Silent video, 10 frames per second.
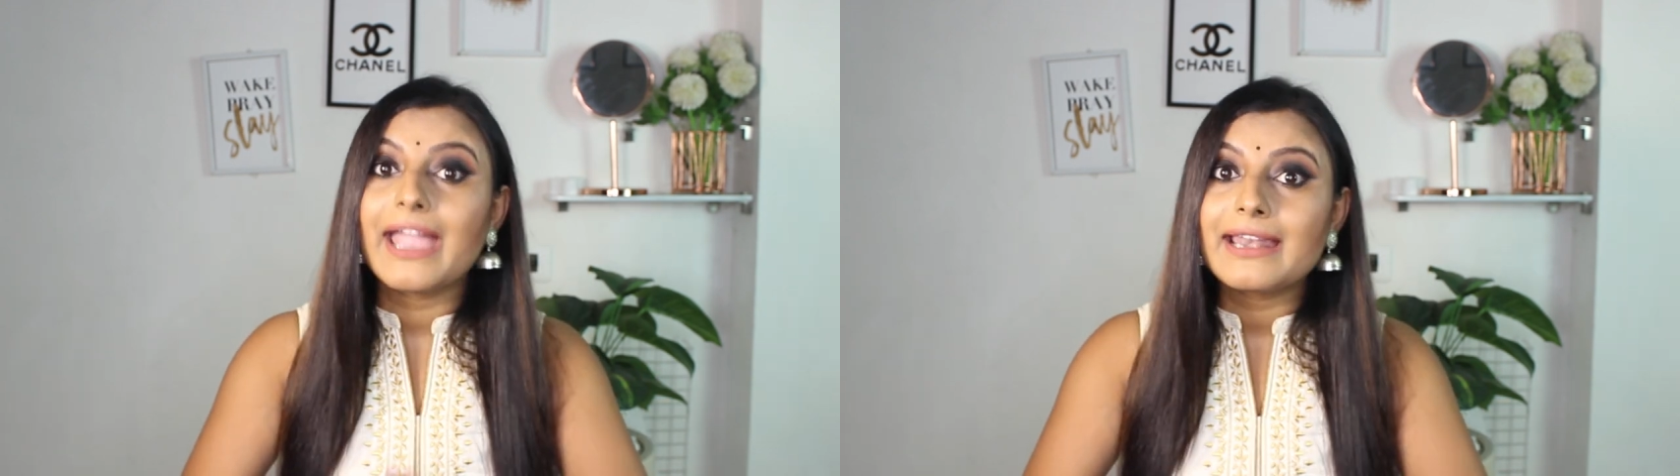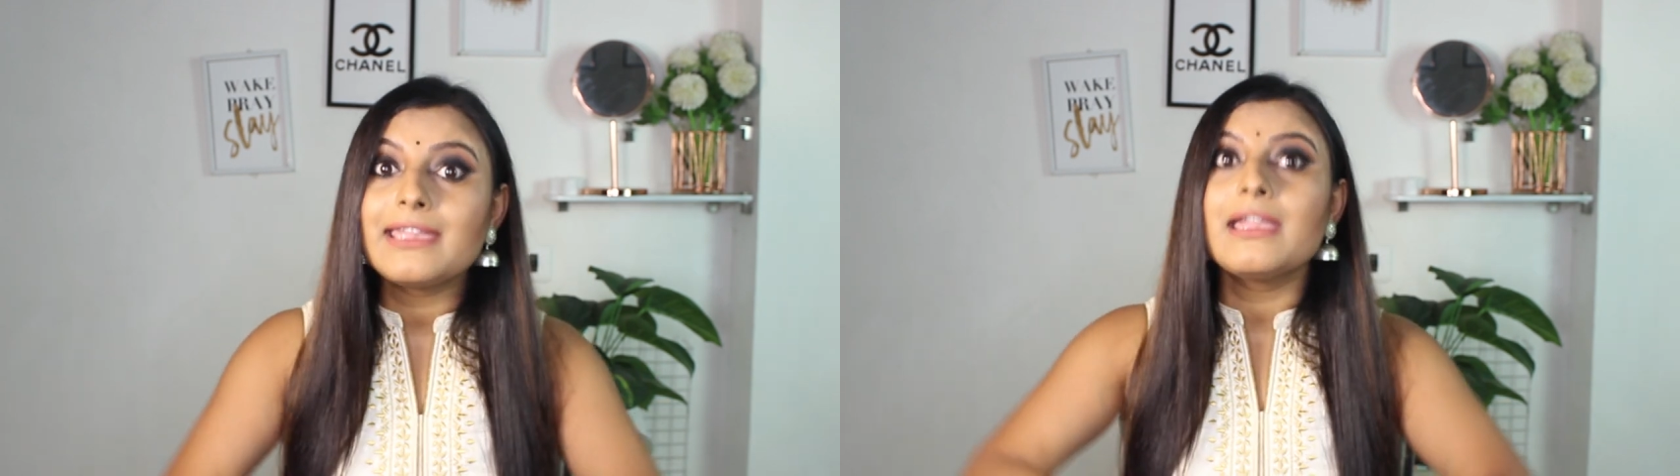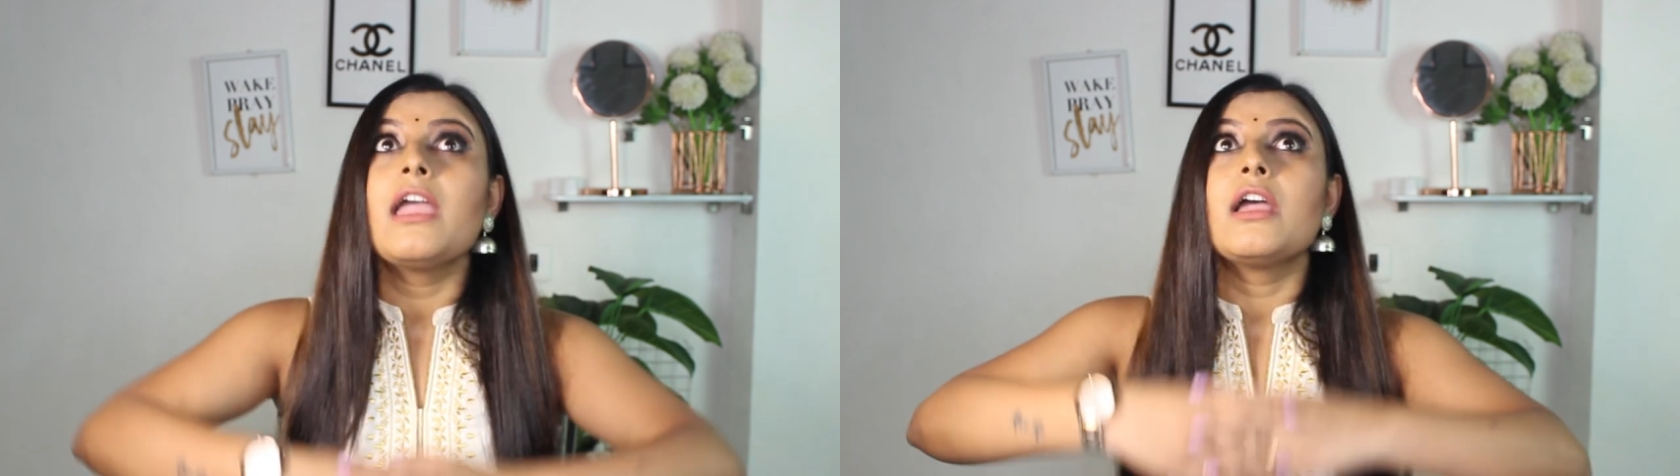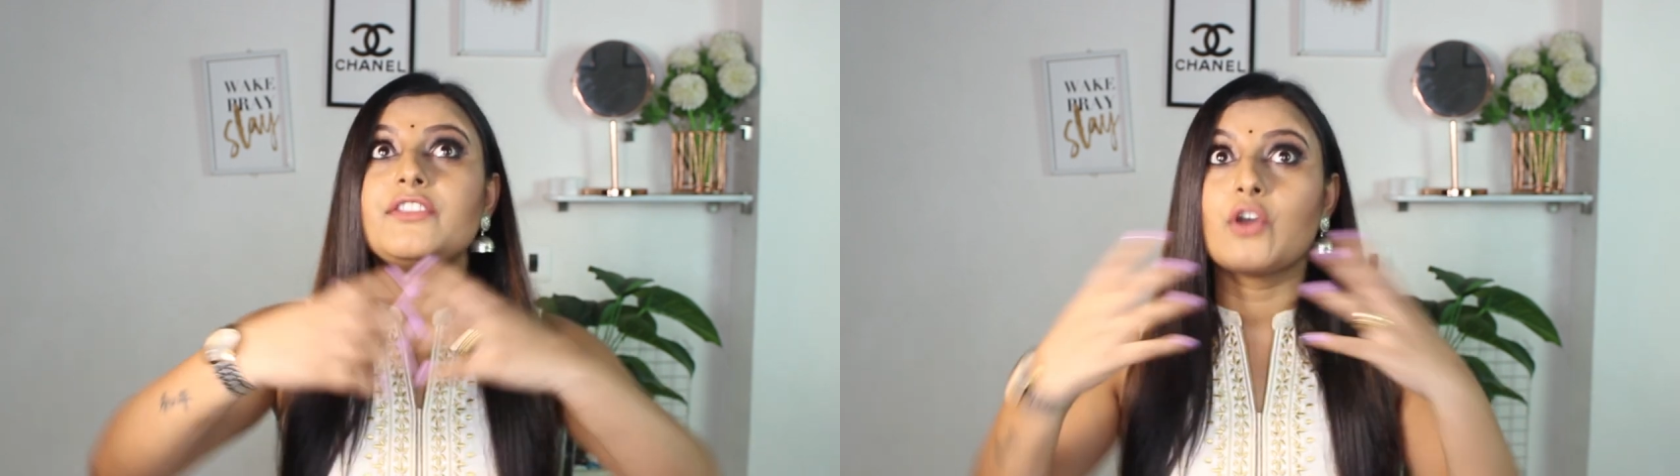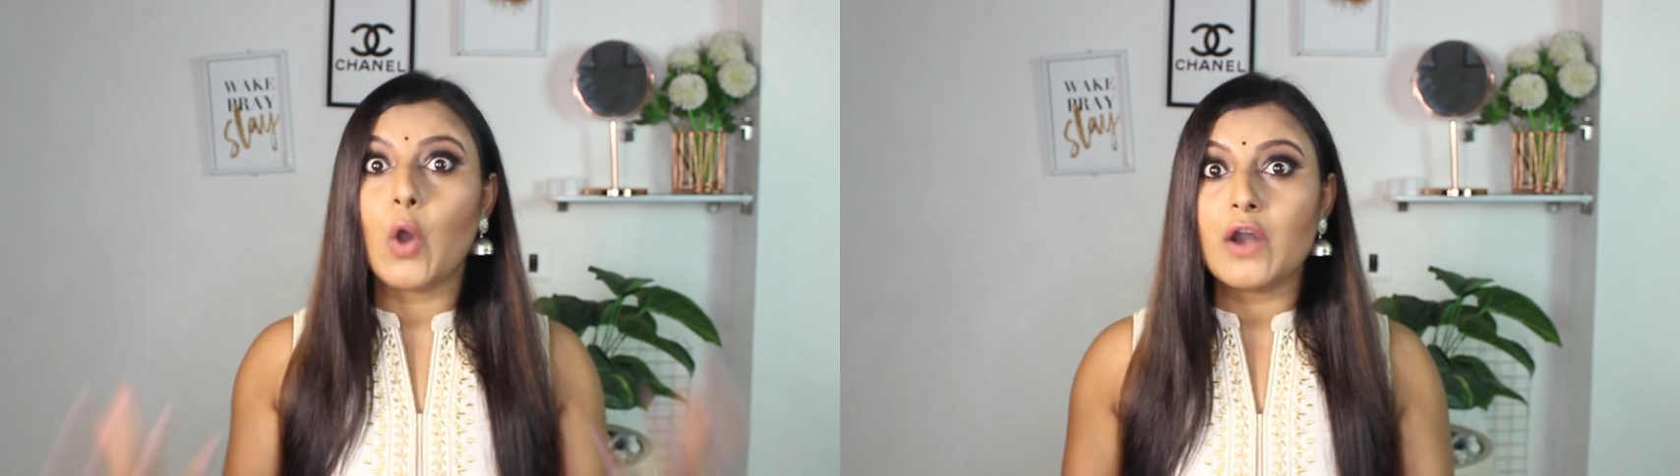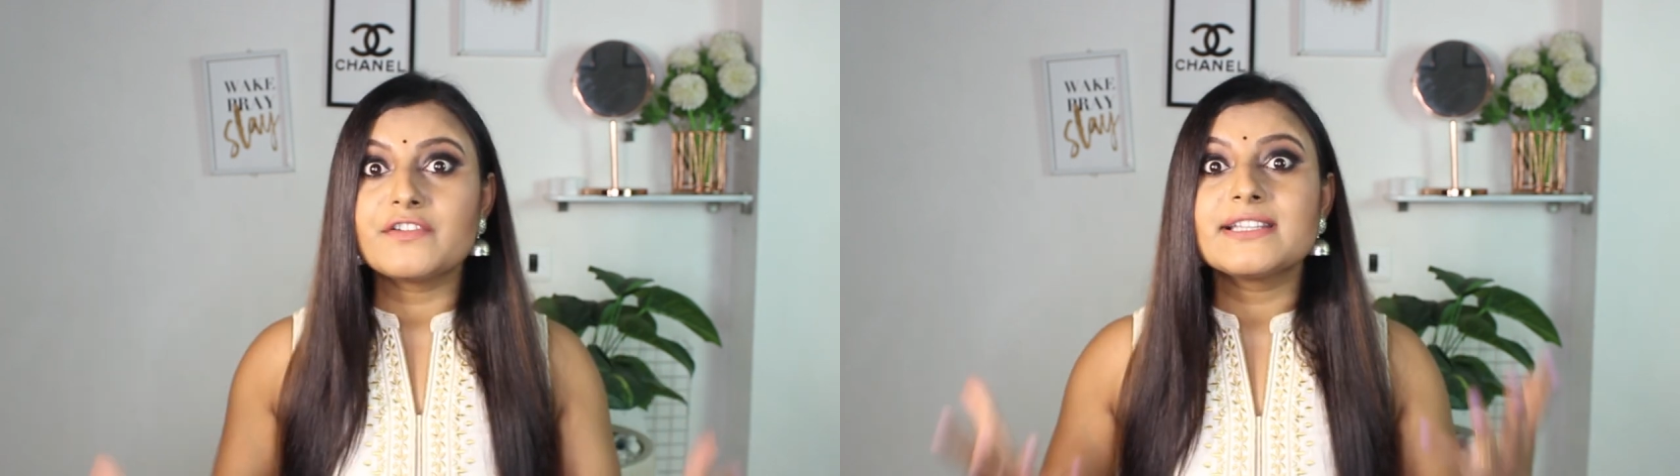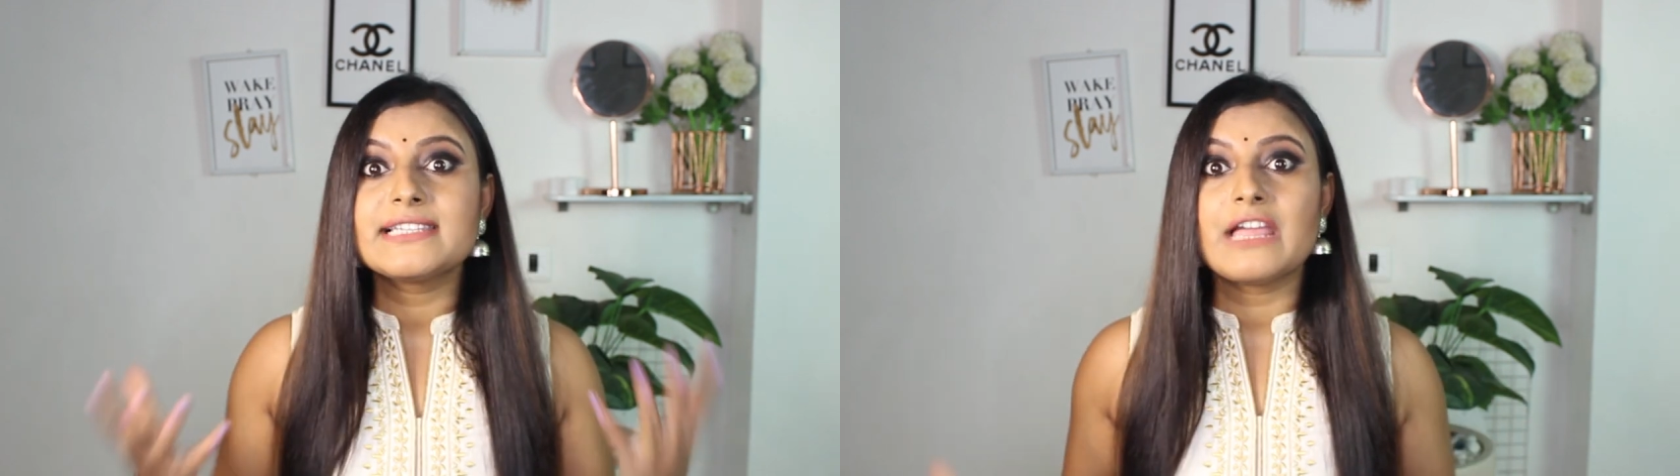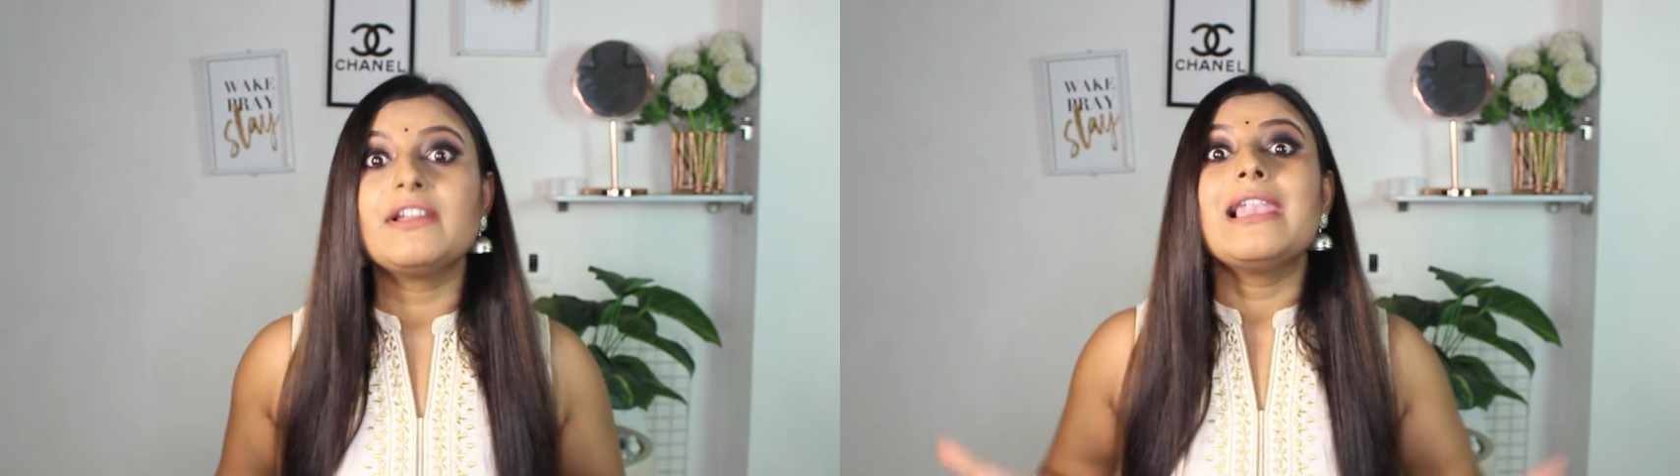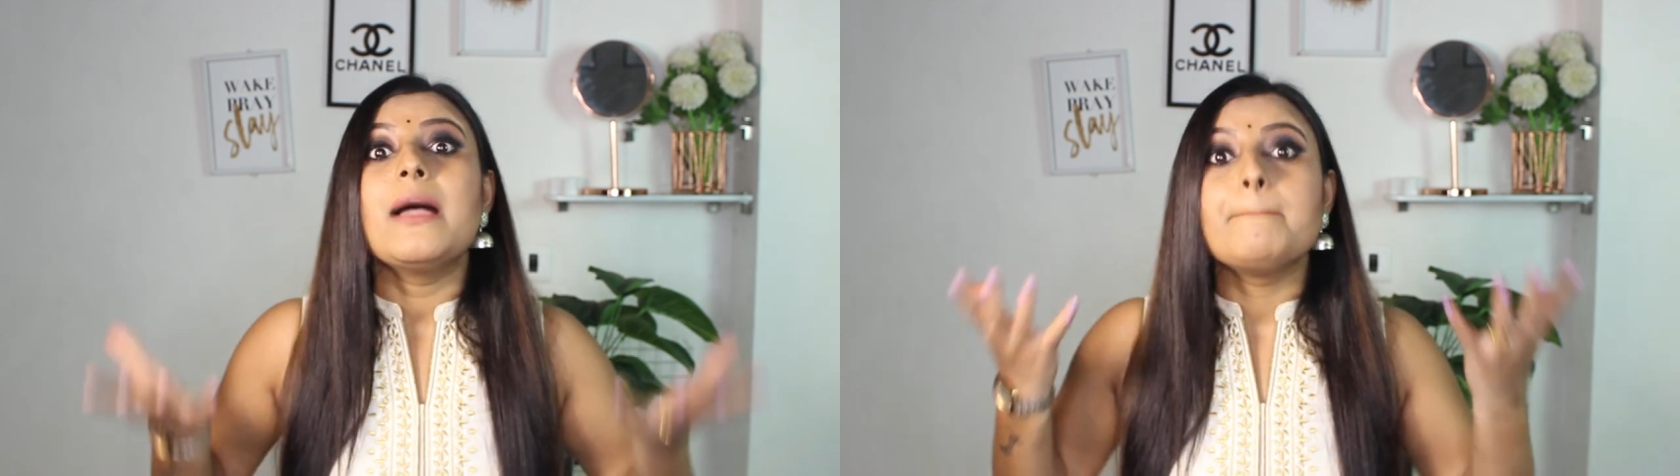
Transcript: getting your confidence level,